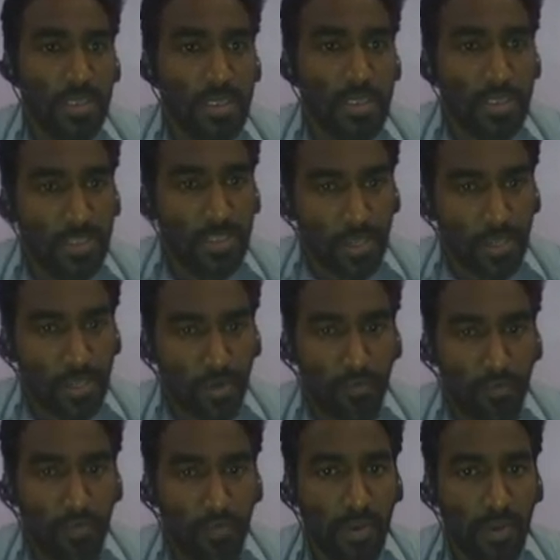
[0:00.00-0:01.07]
state
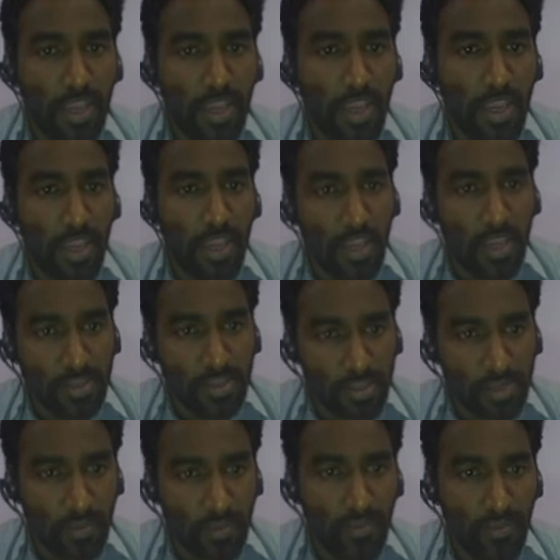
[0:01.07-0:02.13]
of
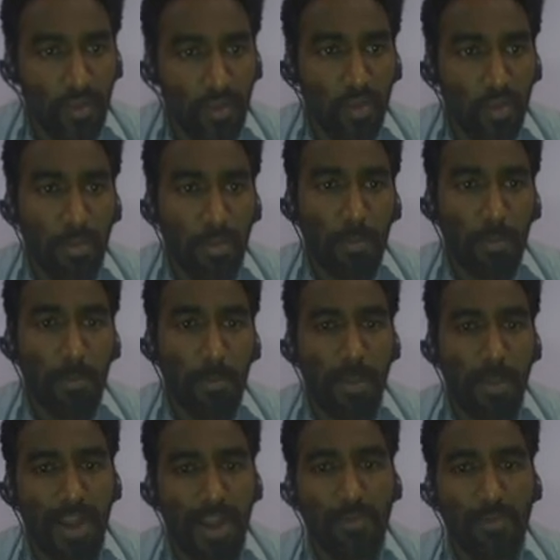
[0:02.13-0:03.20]
state of the economy,
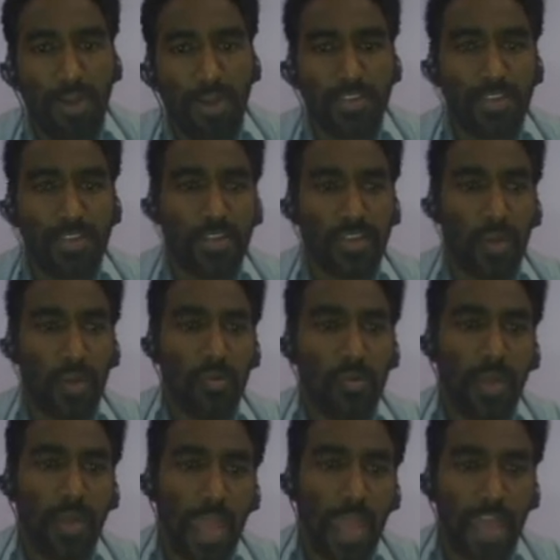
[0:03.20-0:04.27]
planned price discount,
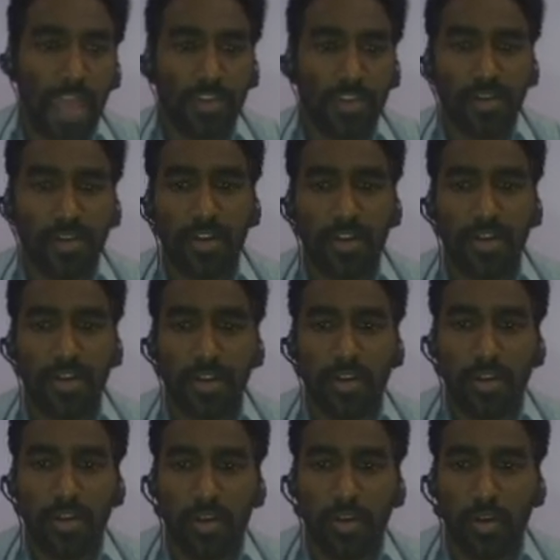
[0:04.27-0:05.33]
action that
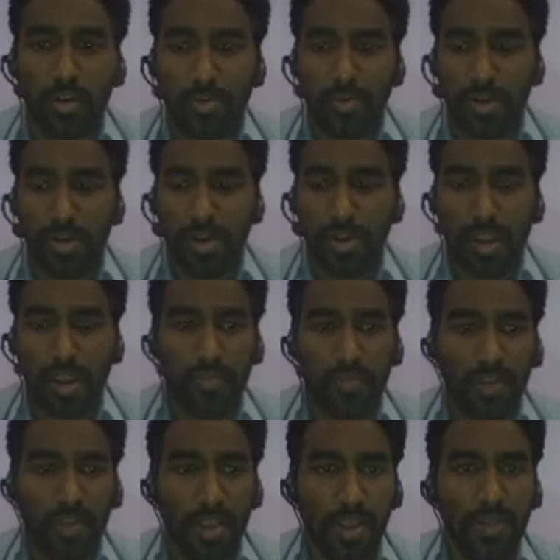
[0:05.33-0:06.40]
competitor have
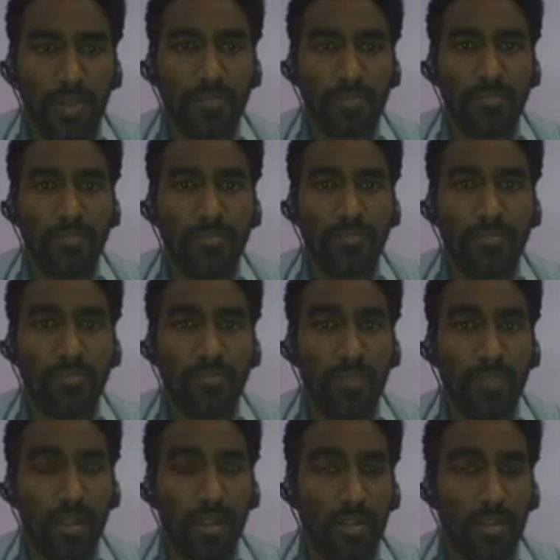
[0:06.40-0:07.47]
taken.
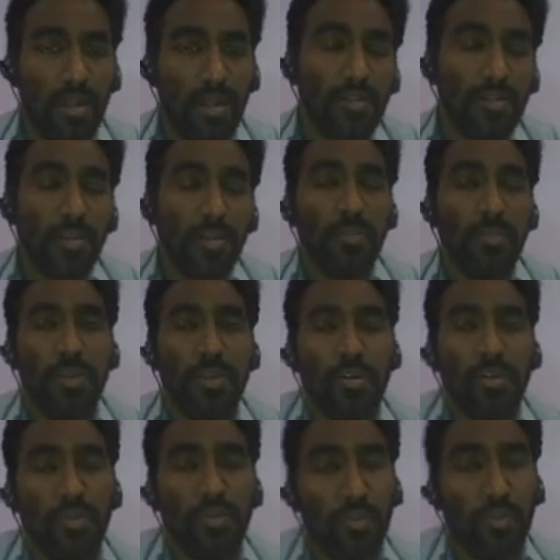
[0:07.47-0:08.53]
There are certain methods
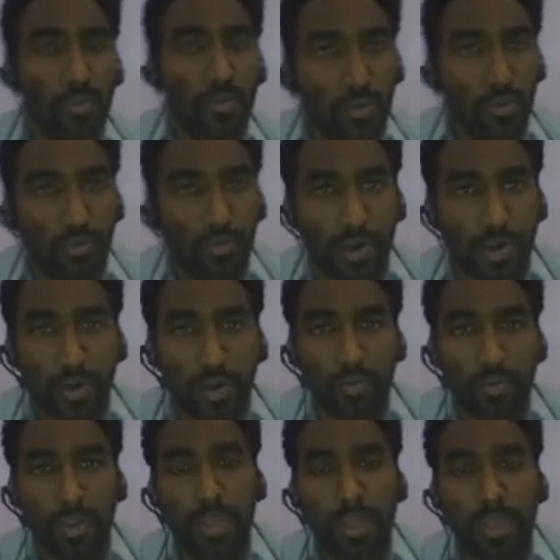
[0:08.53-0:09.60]
to find
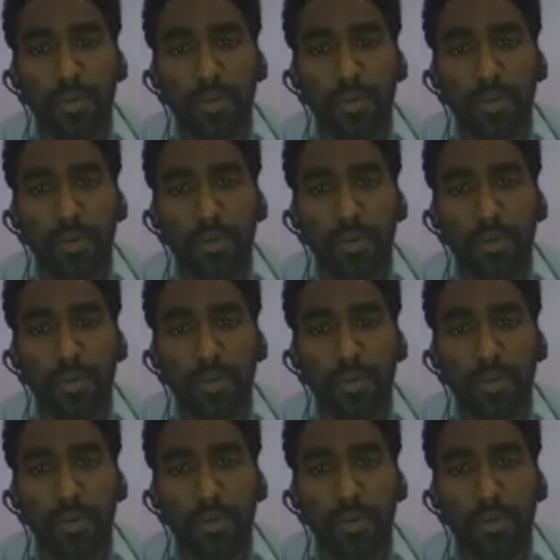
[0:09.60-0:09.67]
out the